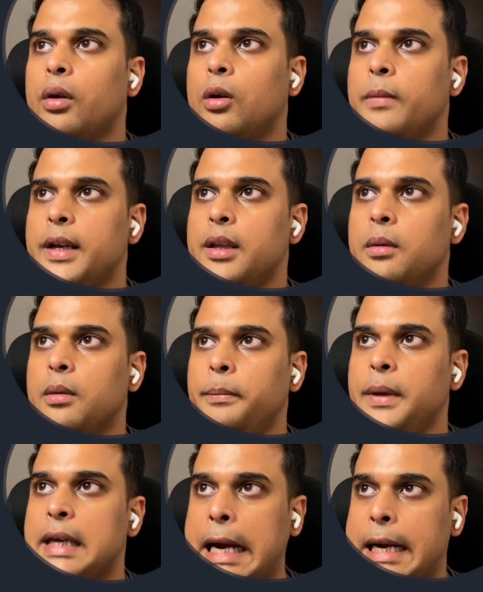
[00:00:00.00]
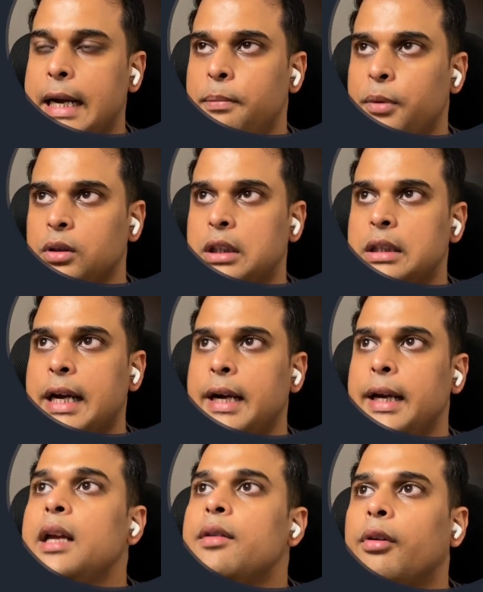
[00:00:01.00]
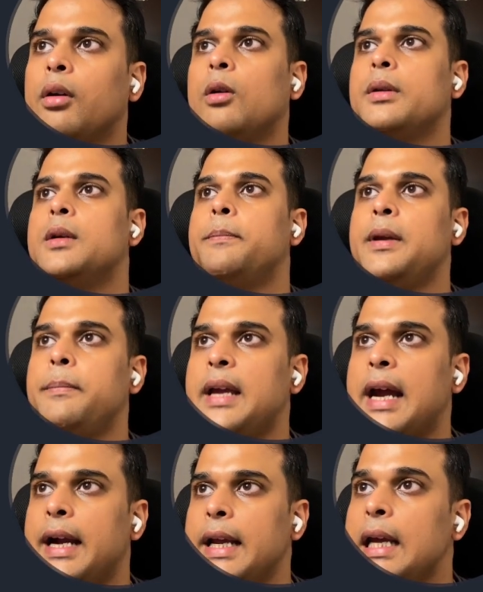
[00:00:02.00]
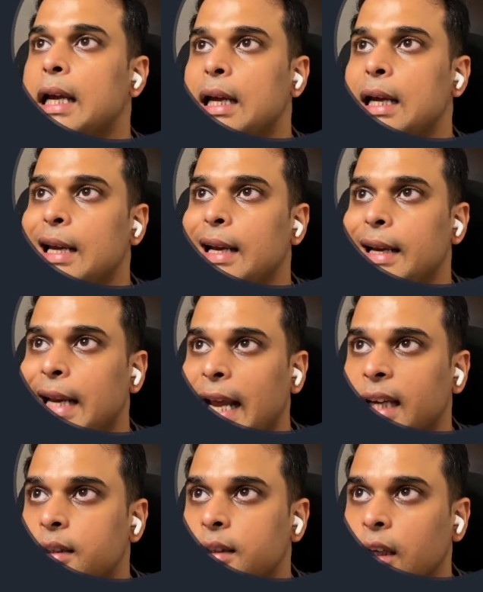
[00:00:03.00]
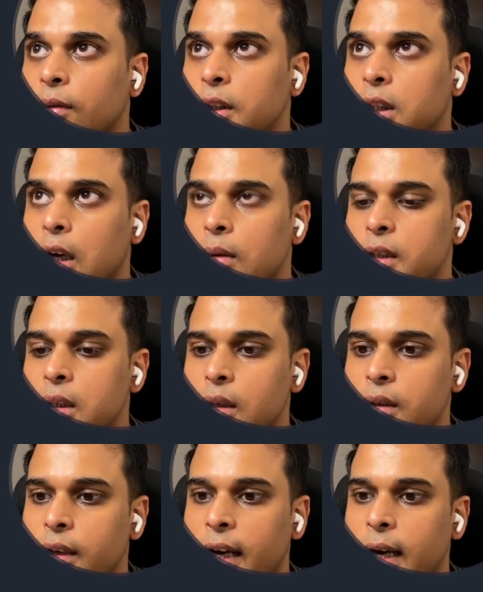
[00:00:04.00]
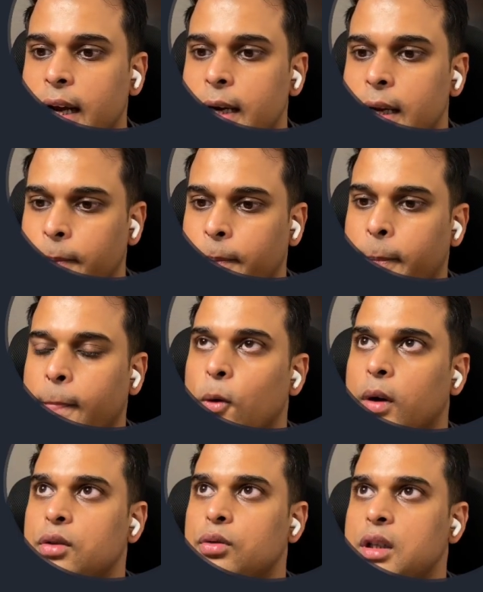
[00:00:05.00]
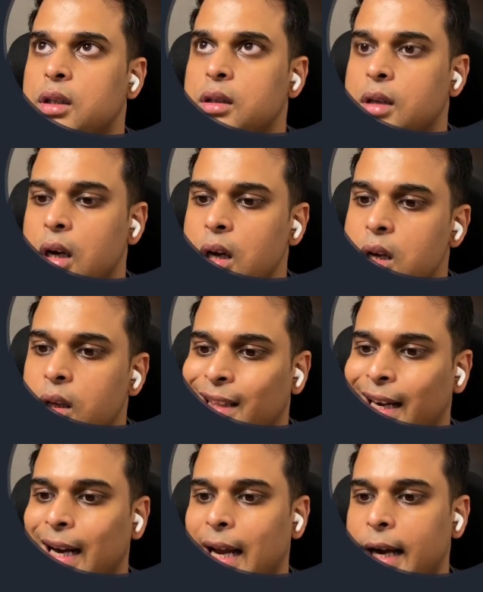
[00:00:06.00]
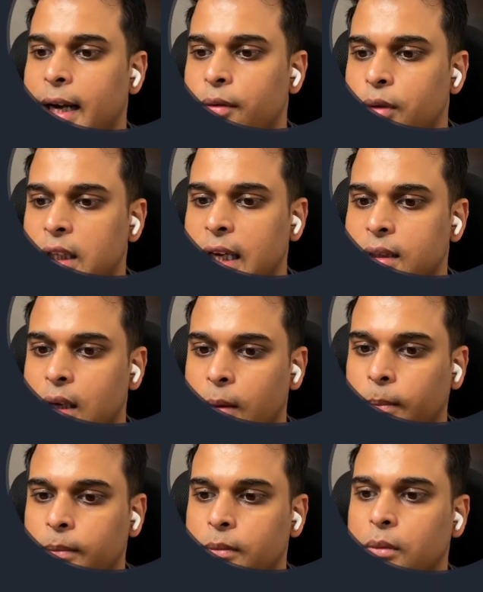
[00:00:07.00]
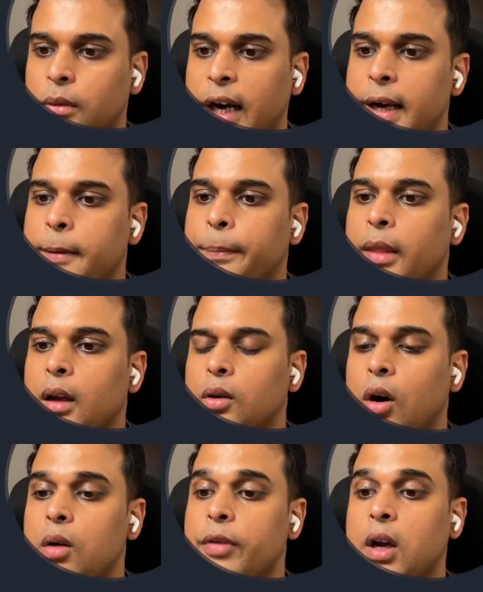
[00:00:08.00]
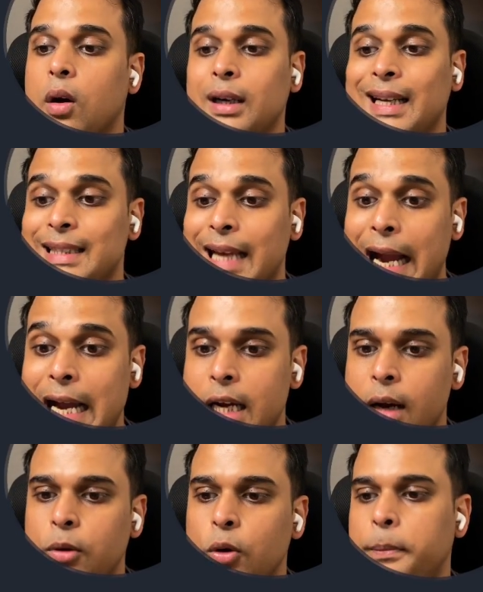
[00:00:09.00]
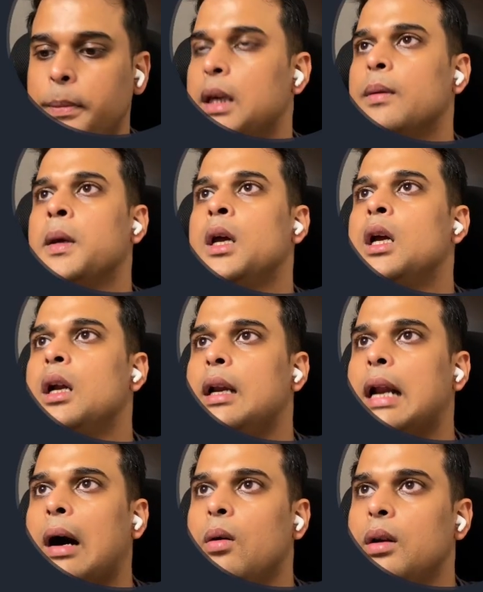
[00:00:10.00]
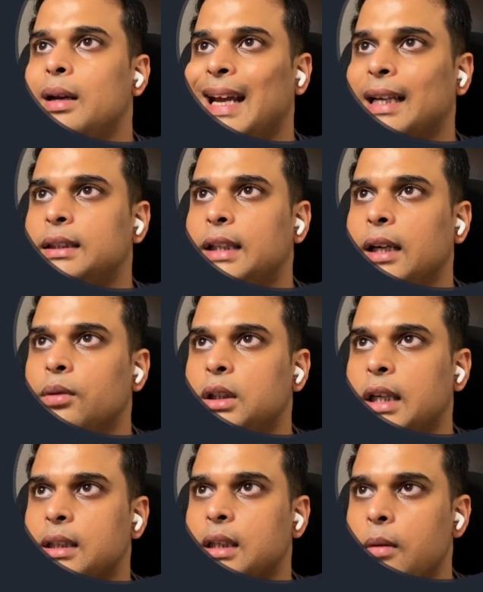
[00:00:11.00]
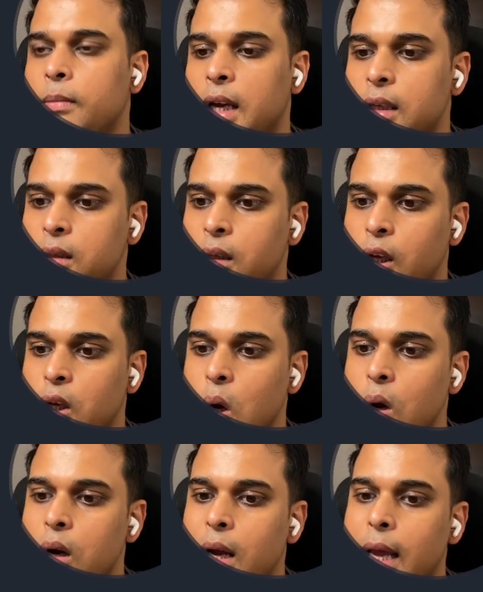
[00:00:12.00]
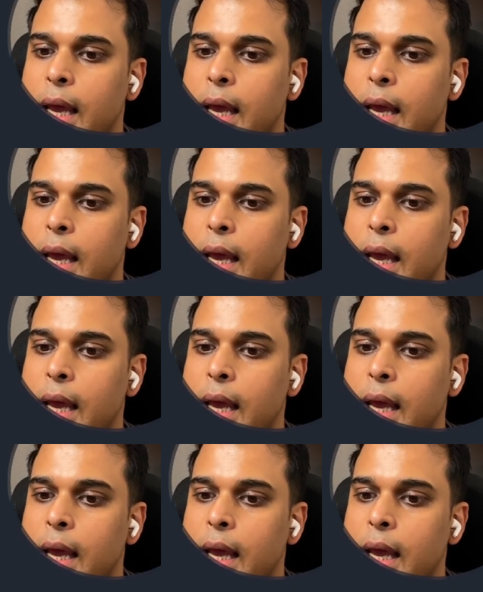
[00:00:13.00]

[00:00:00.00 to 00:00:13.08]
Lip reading: followed by the PID, process ID, followed by the PPID. Next thing which comes is the thread ID. Okay, so this is the thread ID which has come, right? Or we call it as LWP. Now, next thing which has come is your